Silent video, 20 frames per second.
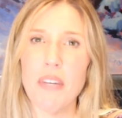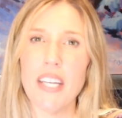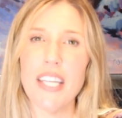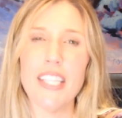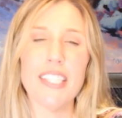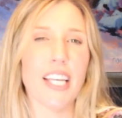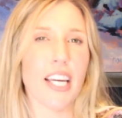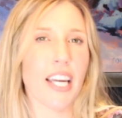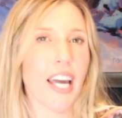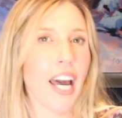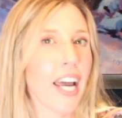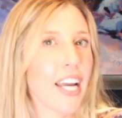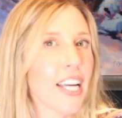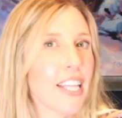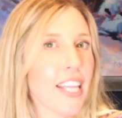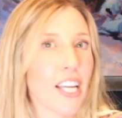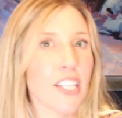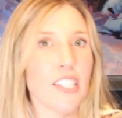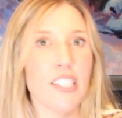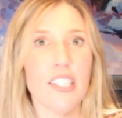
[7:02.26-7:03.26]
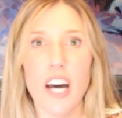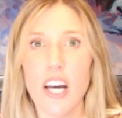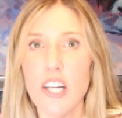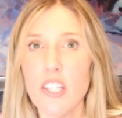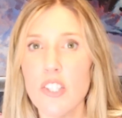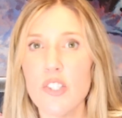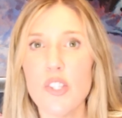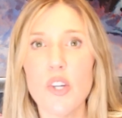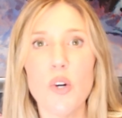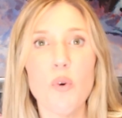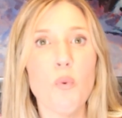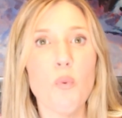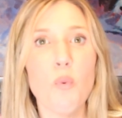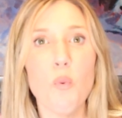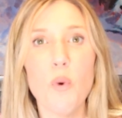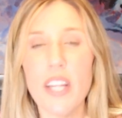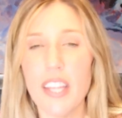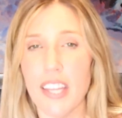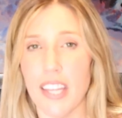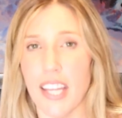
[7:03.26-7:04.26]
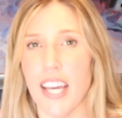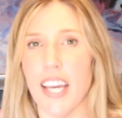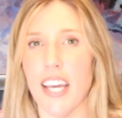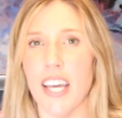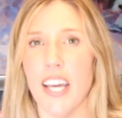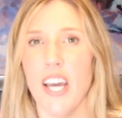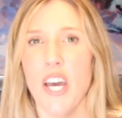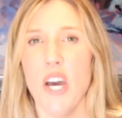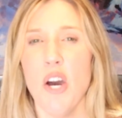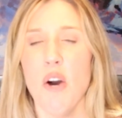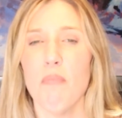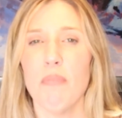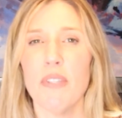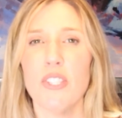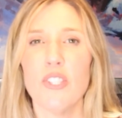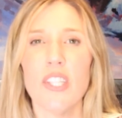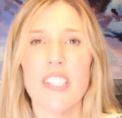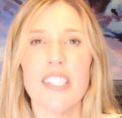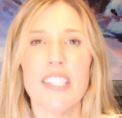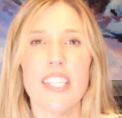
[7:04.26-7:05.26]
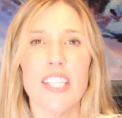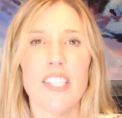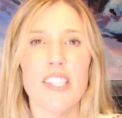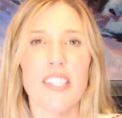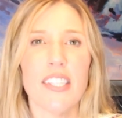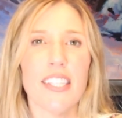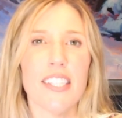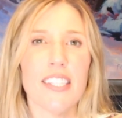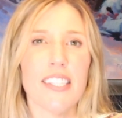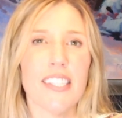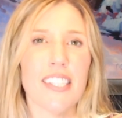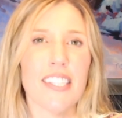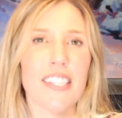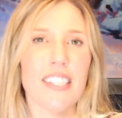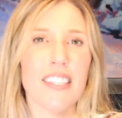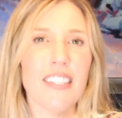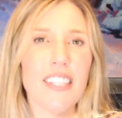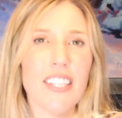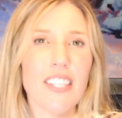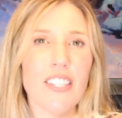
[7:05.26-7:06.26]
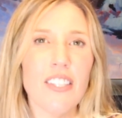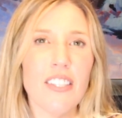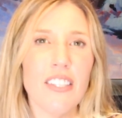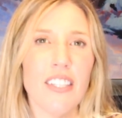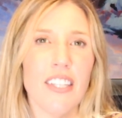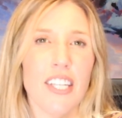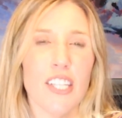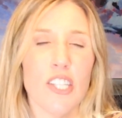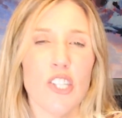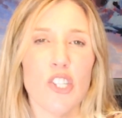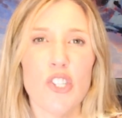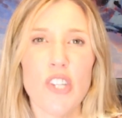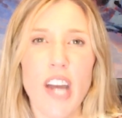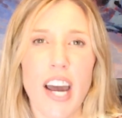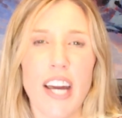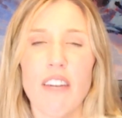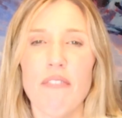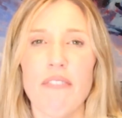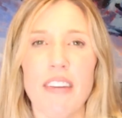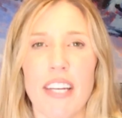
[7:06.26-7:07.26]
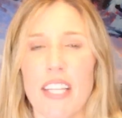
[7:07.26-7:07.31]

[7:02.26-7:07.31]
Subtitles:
piece that does go with it, but just is this little shot of